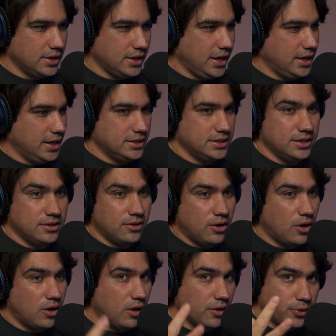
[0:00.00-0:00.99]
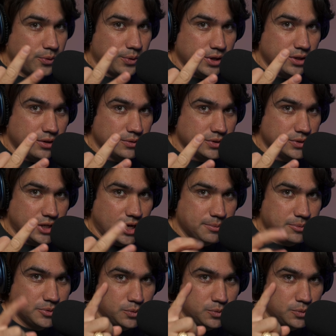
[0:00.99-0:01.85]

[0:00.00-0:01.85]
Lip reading: And it did all 3 of those steps